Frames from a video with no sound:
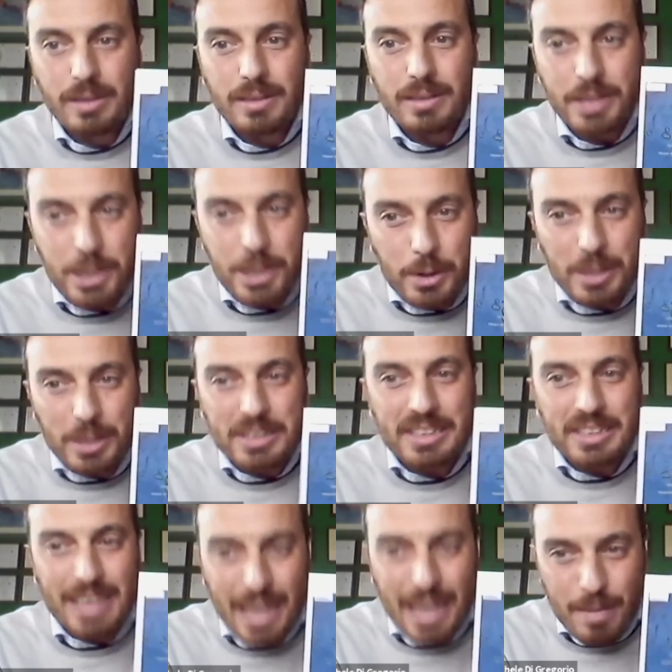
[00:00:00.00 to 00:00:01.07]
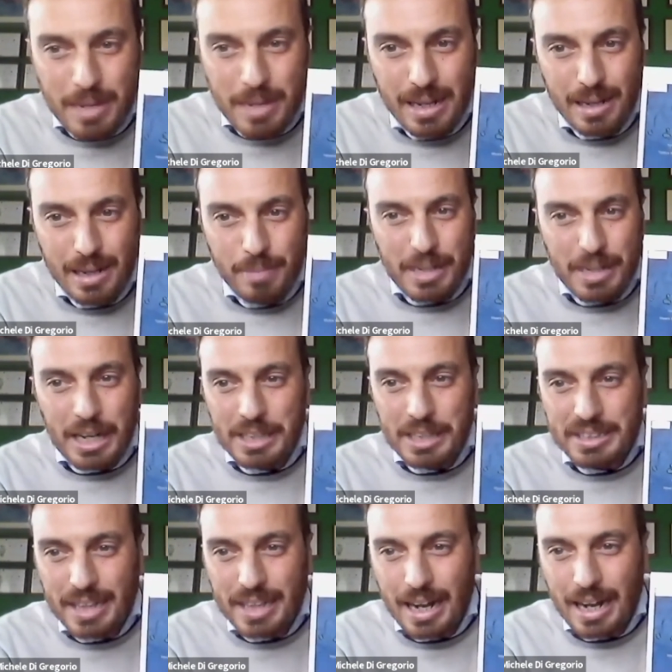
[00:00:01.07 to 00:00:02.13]
your Salemi, because
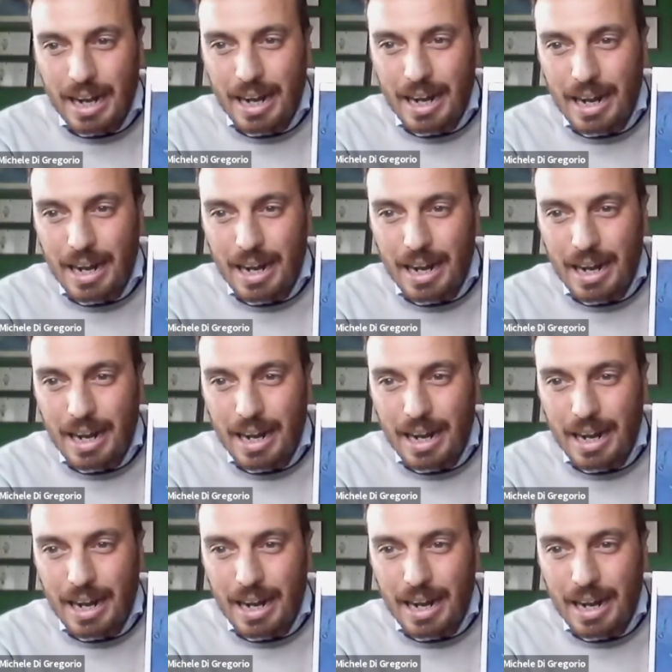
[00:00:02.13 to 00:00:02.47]
Salemi,